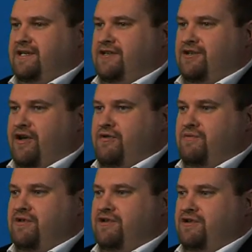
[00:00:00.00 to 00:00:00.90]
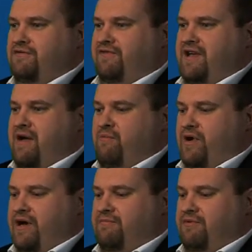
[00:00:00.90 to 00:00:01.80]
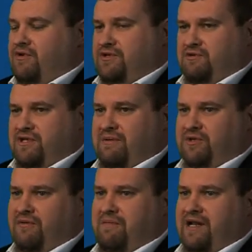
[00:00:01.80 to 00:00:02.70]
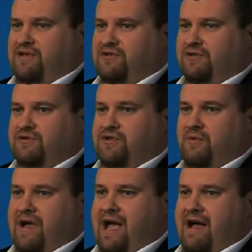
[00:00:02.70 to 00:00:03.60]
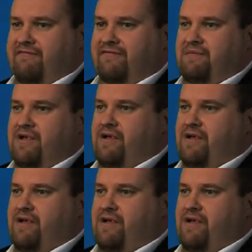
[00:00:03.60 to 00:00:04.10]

So the new VMware Auto Snapshot Manager tools that we have